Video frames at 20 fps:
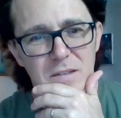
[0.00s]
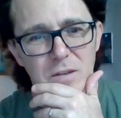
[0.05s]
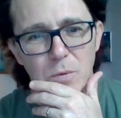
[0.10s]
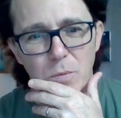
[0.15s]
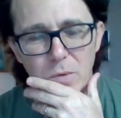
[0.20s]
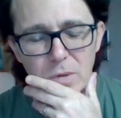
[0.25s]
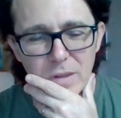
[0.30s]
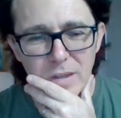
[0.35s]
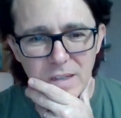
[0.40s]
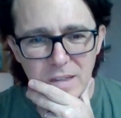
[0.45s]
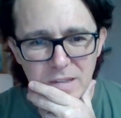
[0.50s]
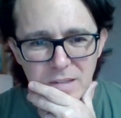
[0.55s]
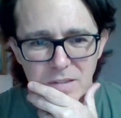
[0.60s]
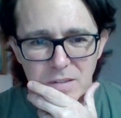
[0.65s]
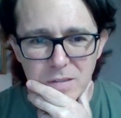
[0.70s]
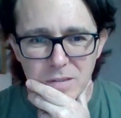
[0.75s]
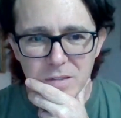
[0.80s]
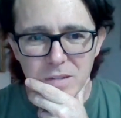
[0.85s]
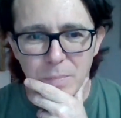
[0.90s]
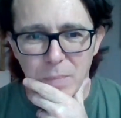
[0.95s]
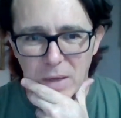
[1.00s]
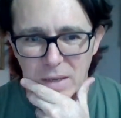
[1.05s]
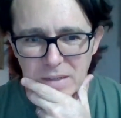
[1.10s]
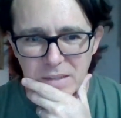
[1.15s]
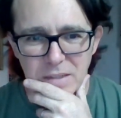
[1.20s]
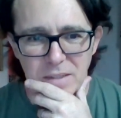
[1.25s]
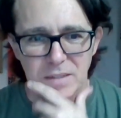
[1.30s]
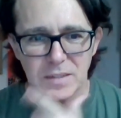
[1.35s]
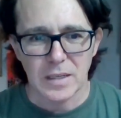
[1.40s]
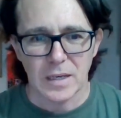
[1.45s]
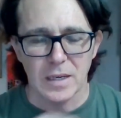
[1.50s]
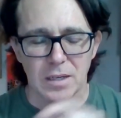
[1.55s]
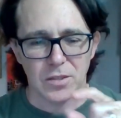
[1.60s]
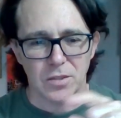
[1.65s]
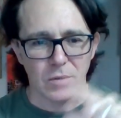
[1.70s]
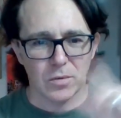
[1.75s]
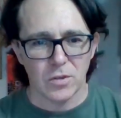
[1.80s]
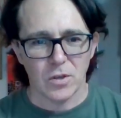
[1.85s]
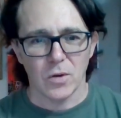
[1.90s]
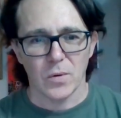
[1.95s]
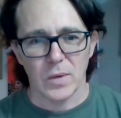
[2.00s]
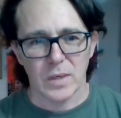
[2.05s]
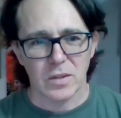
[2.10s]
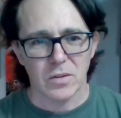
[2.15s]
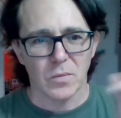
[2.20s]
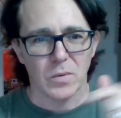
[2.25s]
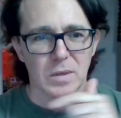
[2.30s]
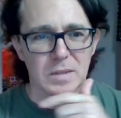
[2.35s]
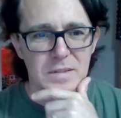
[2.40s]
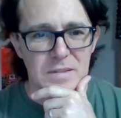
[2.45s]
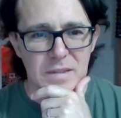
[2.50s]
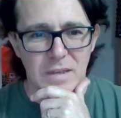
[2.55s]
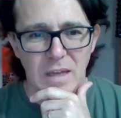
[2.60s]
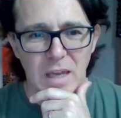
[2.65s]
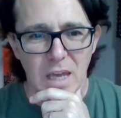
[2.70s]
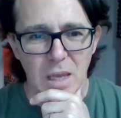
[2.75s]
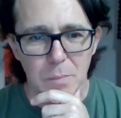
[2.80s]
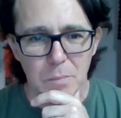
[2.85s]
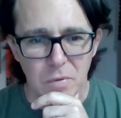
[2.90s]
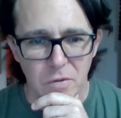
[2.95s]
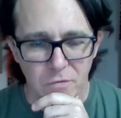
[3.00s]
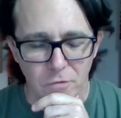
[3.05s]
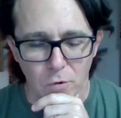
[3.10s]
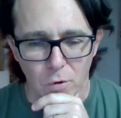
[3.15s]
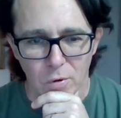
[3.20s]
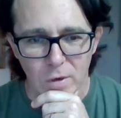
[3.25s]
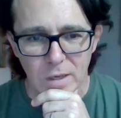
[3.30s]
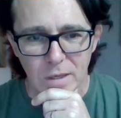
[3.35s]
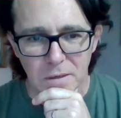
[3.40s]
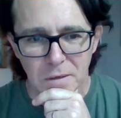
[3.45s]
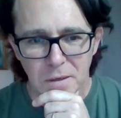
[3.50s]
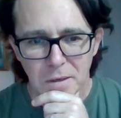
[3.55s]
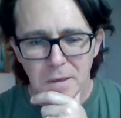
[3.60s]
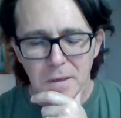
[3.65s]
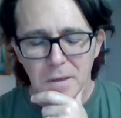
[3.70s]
it really is dependent on you knowing the ones that came before it.